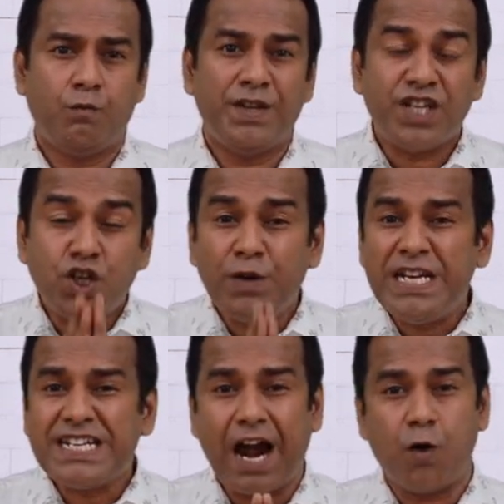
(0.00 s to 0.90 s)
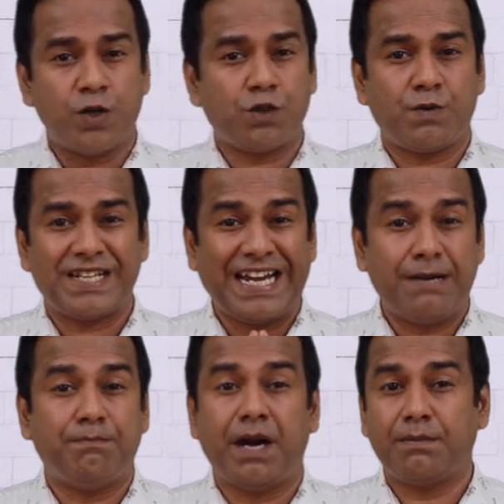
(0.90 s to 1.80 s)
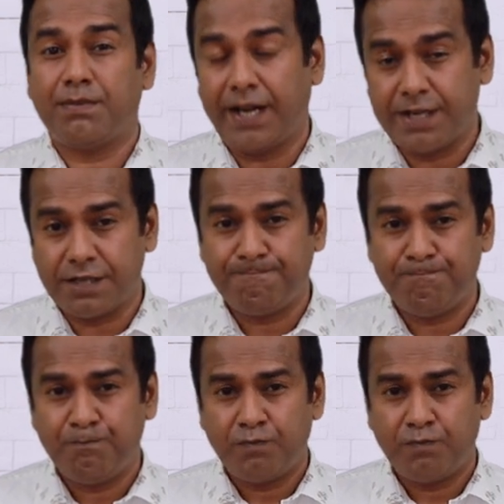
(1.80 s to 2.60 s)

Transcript: When the Twin Towers was hit by planes,